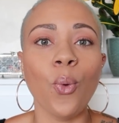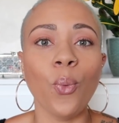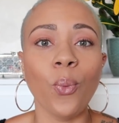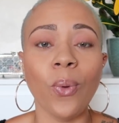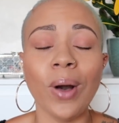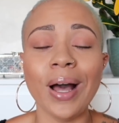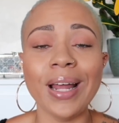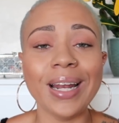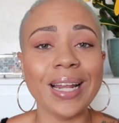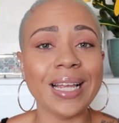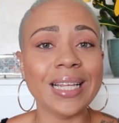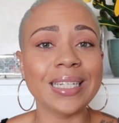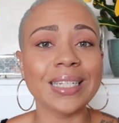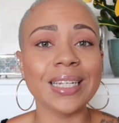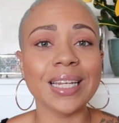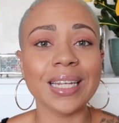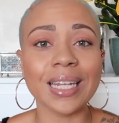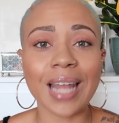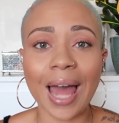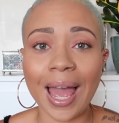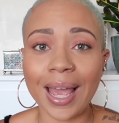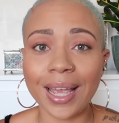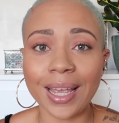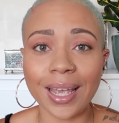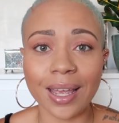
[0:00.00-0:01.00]
what is it
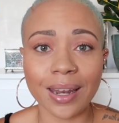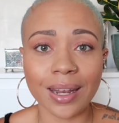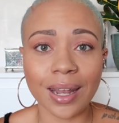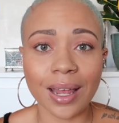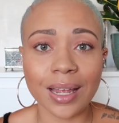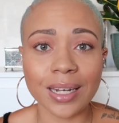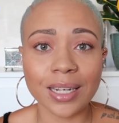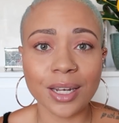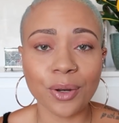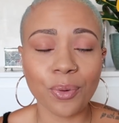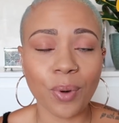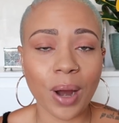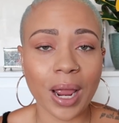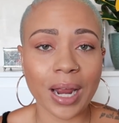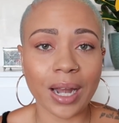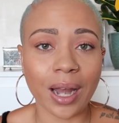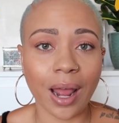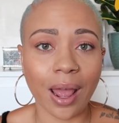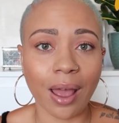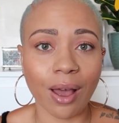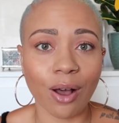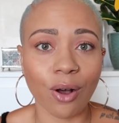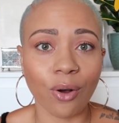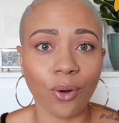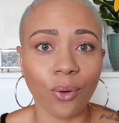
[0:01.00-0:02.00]
like in London right
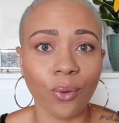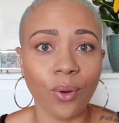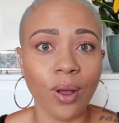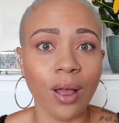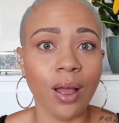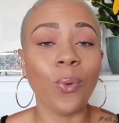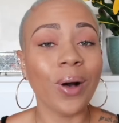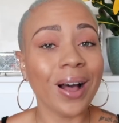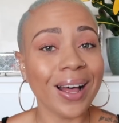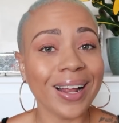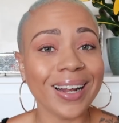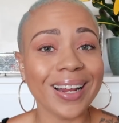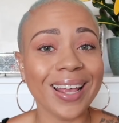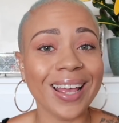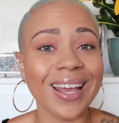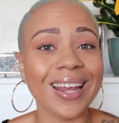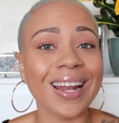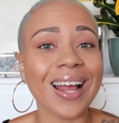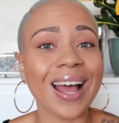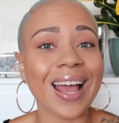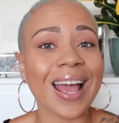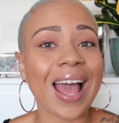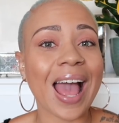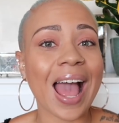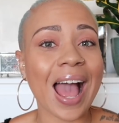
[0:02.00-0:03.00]
now? What
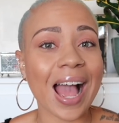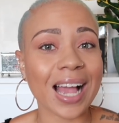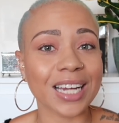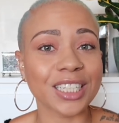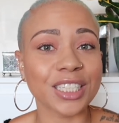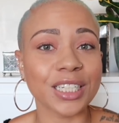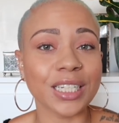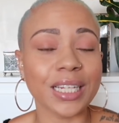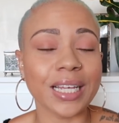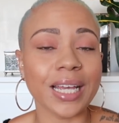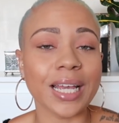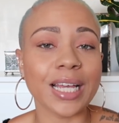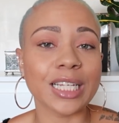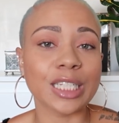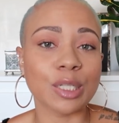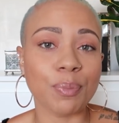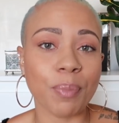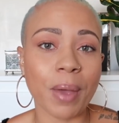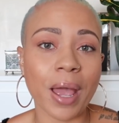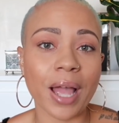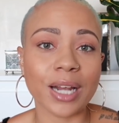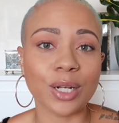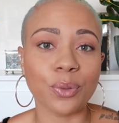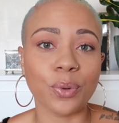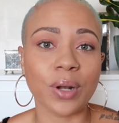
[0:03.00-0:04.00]
can I actually
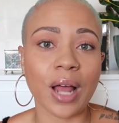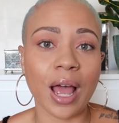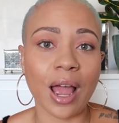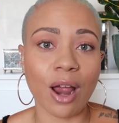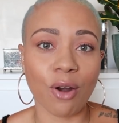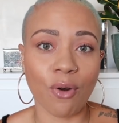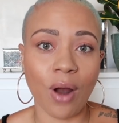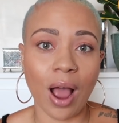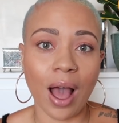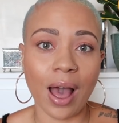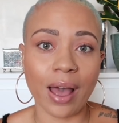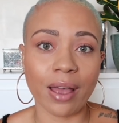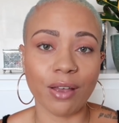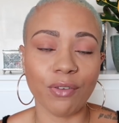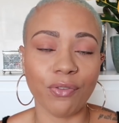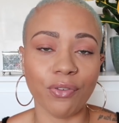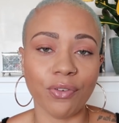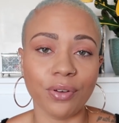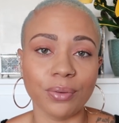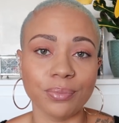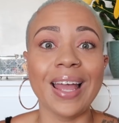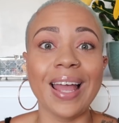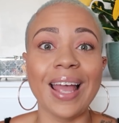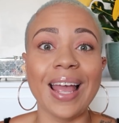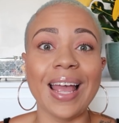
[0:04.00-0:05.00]
expect when I arrive?
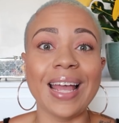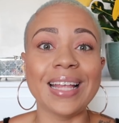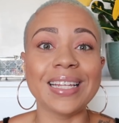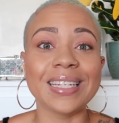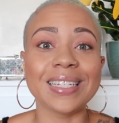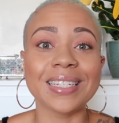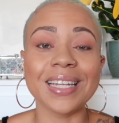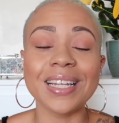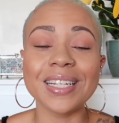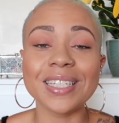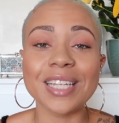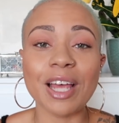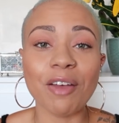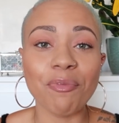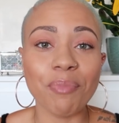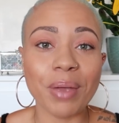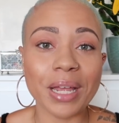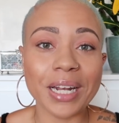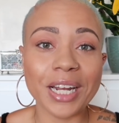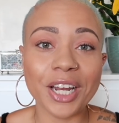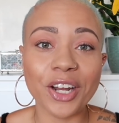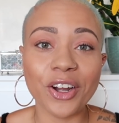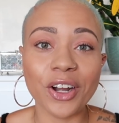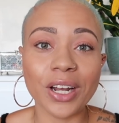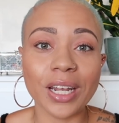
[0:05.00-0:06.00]
And since I've
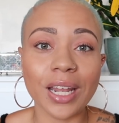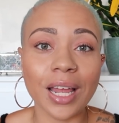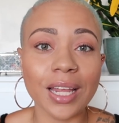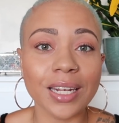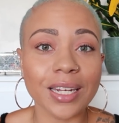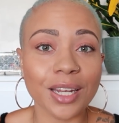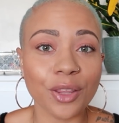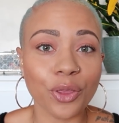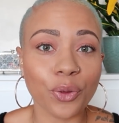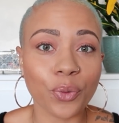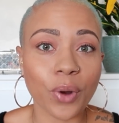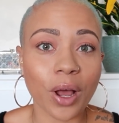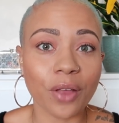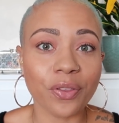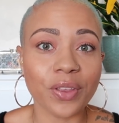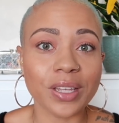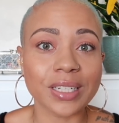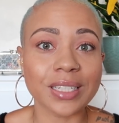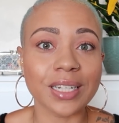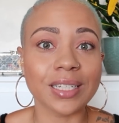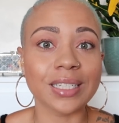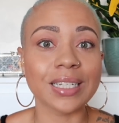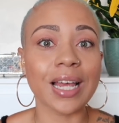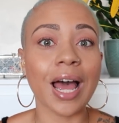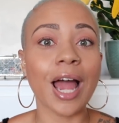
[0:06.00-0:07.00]
been here in London throughout
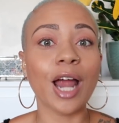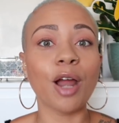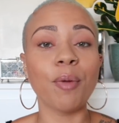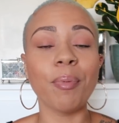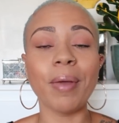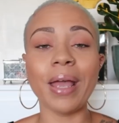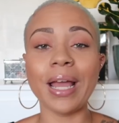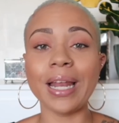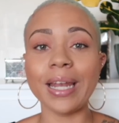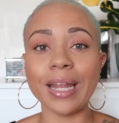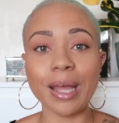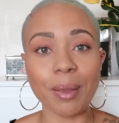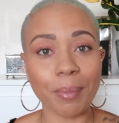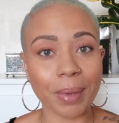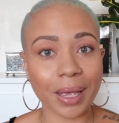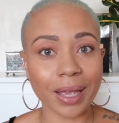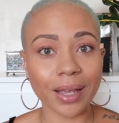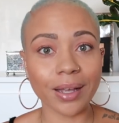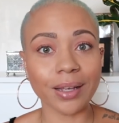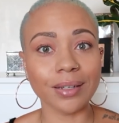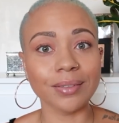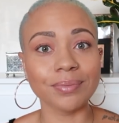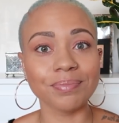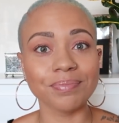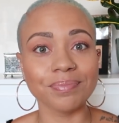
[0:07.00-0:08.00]
this entire
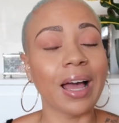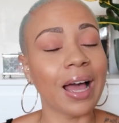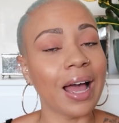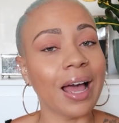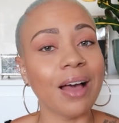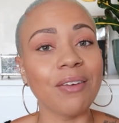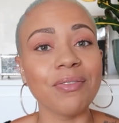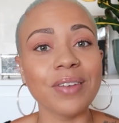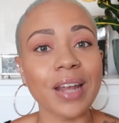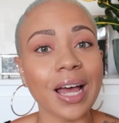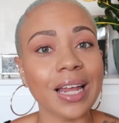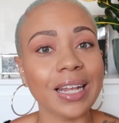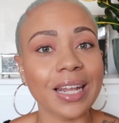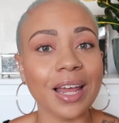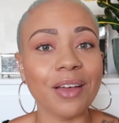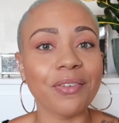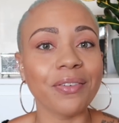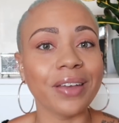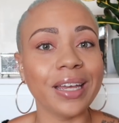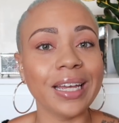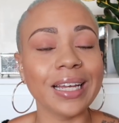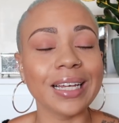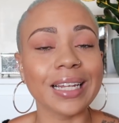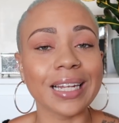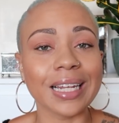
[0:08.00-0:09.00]
pandemic, I have not
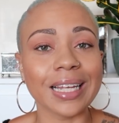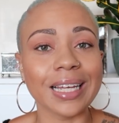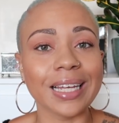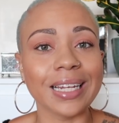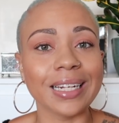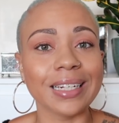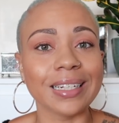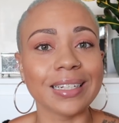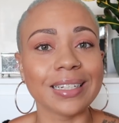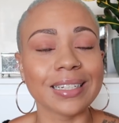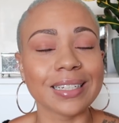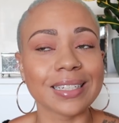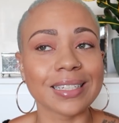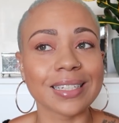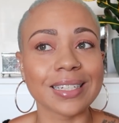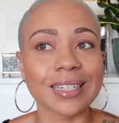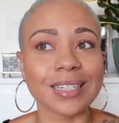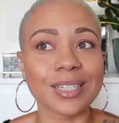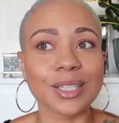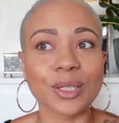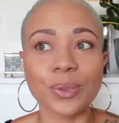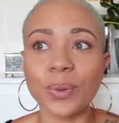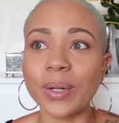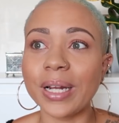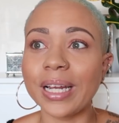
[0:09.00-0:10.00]
left England
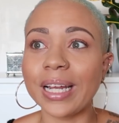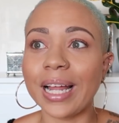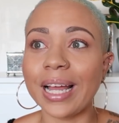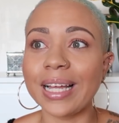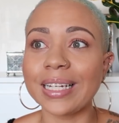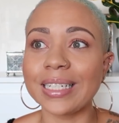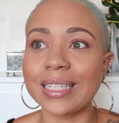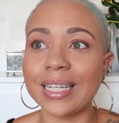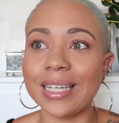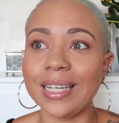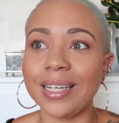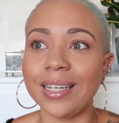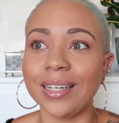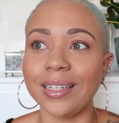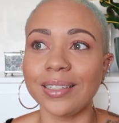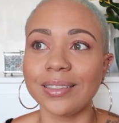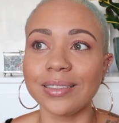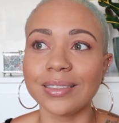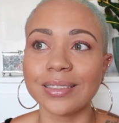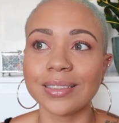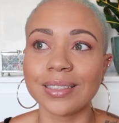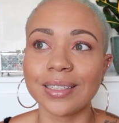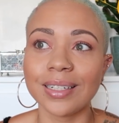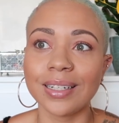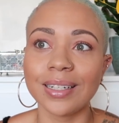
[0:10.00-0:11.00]
since
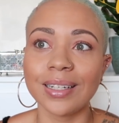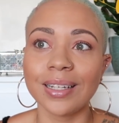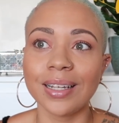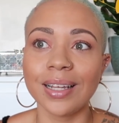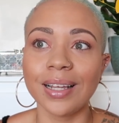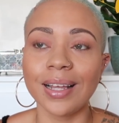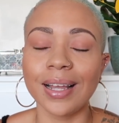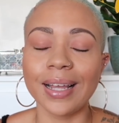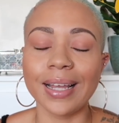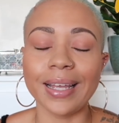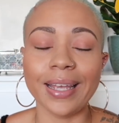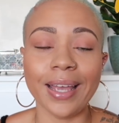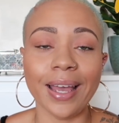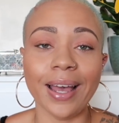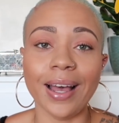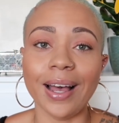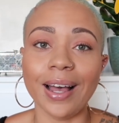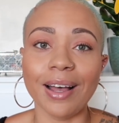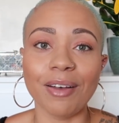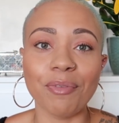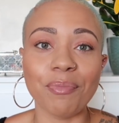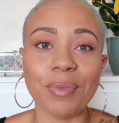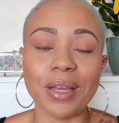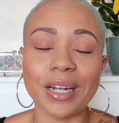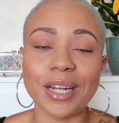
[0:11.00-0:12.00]
2019.
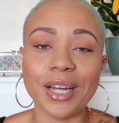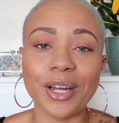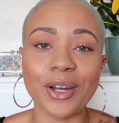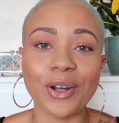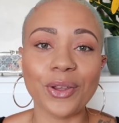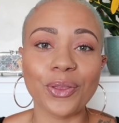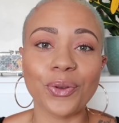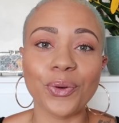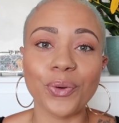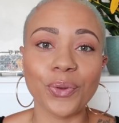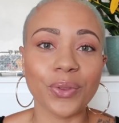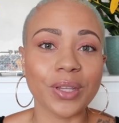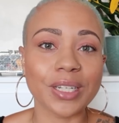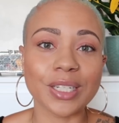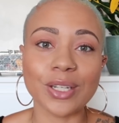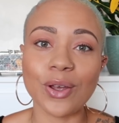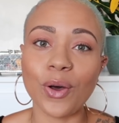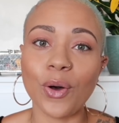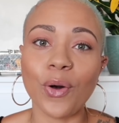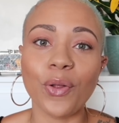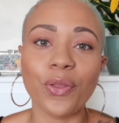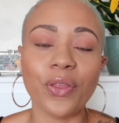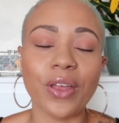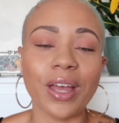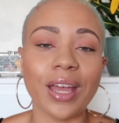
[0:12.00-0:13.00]
Yeah, I've been here through this
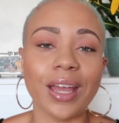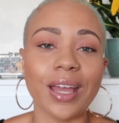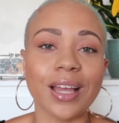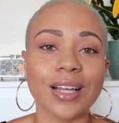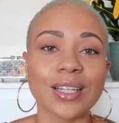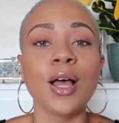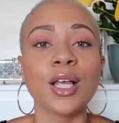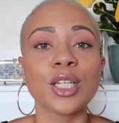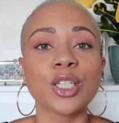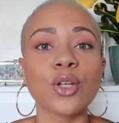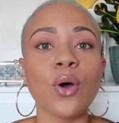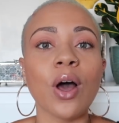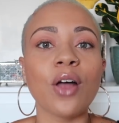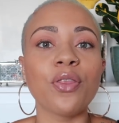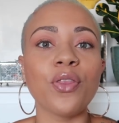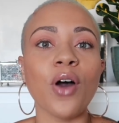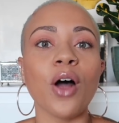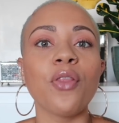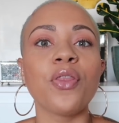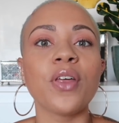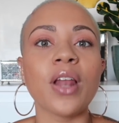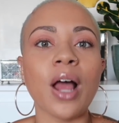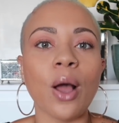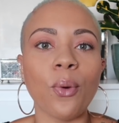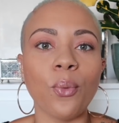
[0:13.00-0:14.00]
whole thing. So I
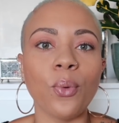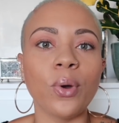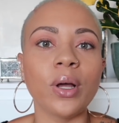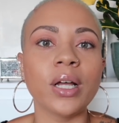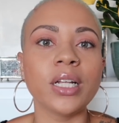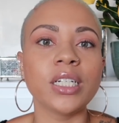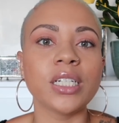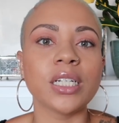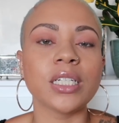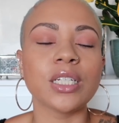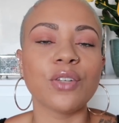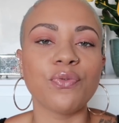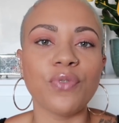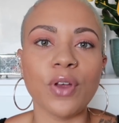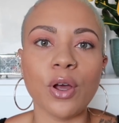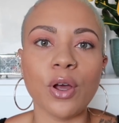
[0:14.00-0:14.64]
thought that I would just